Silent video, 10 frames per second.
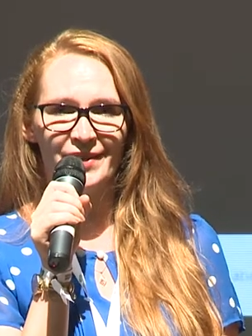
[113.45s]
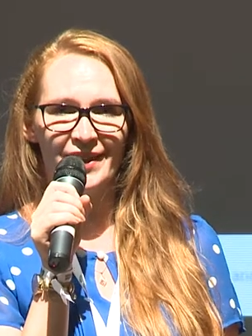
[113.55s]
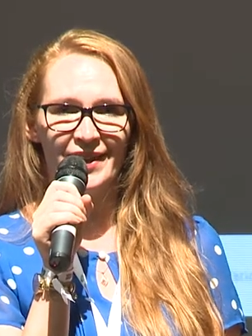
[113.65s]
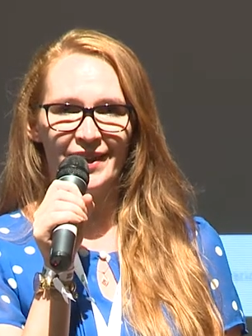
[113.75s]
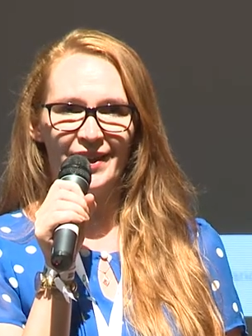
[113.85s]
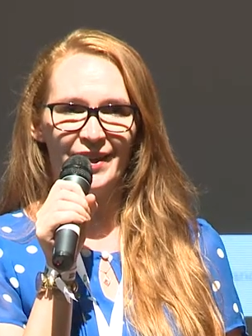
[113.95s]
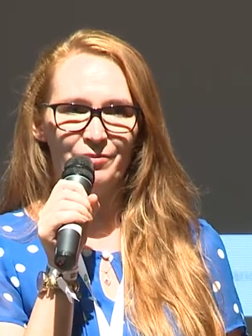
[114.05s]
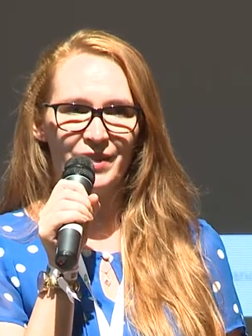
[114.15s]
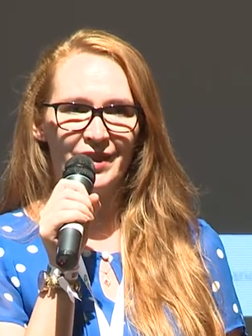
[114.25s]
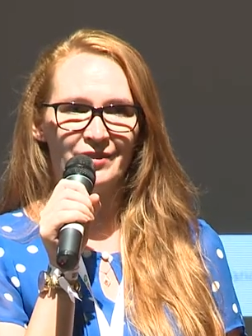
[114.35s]
uh,
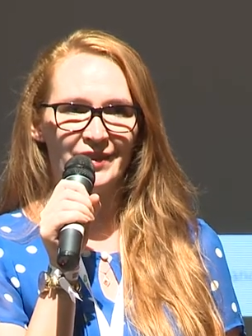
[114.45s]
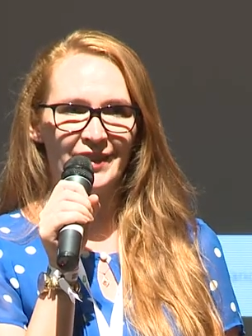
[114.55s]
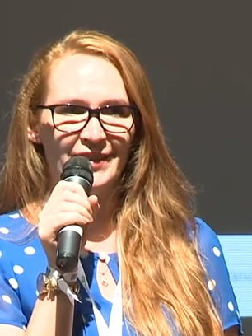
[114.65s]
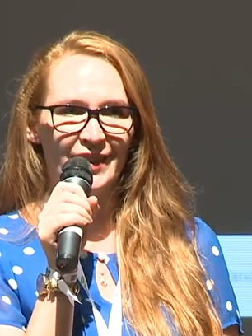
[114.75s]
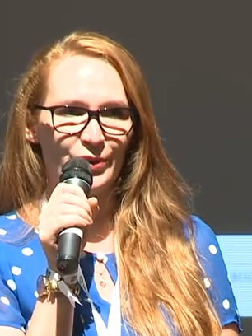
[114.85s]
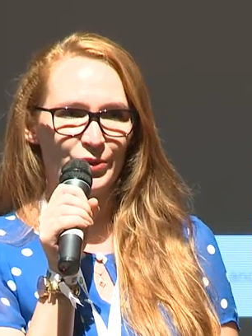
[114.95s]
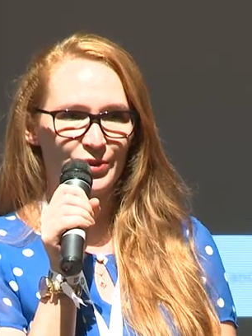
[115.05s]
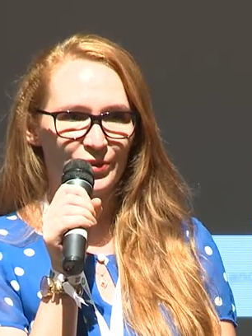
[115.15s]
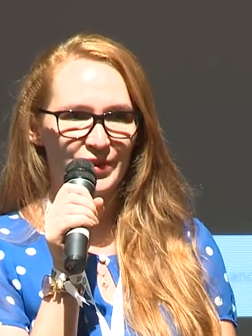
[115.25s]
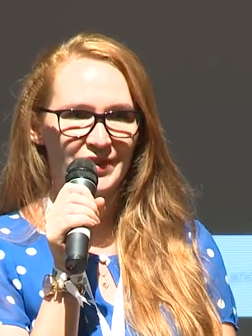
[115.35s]
me, Renita, and
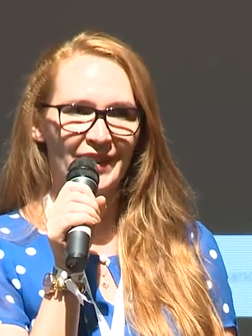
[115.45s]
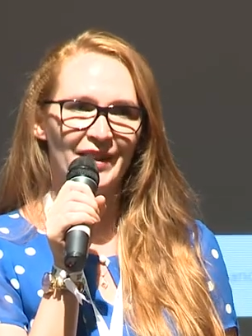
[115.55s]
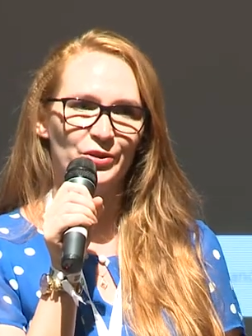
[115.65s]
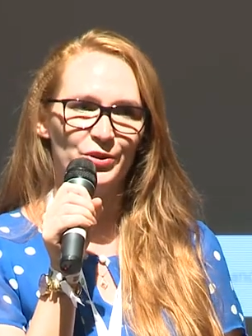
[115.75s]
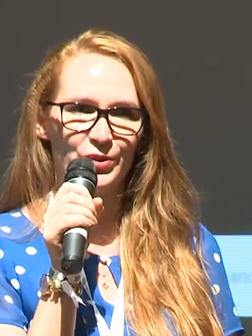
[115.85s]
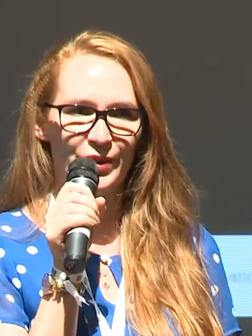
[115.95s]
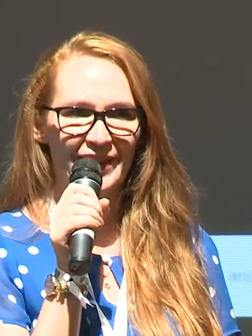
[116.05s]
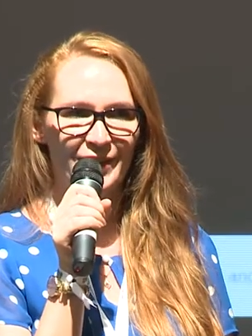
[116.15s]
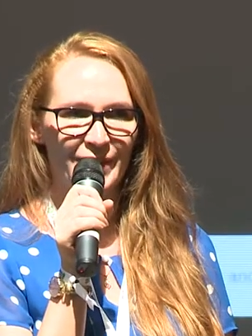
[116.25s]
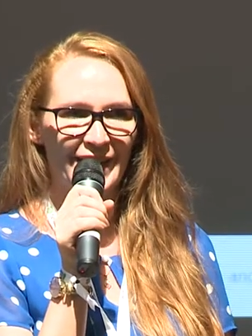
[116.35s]
also Christina, who joined a
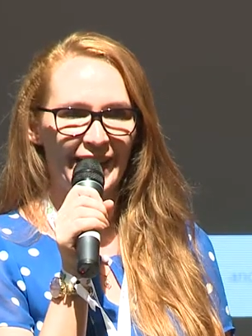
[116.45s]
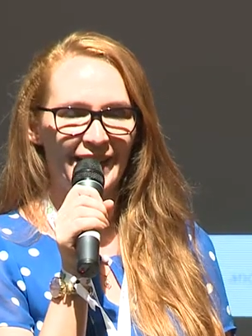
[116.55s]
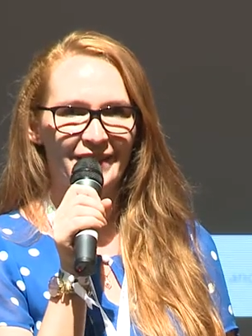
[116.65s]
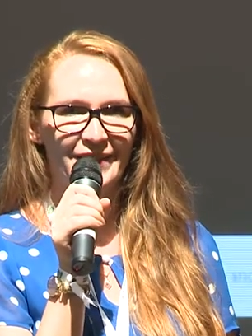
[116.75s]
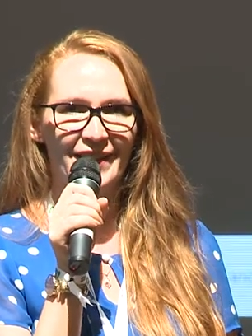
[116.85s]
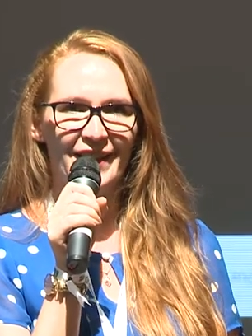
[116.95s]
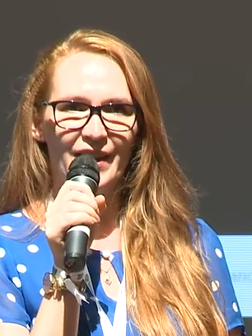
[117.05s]
little bit later,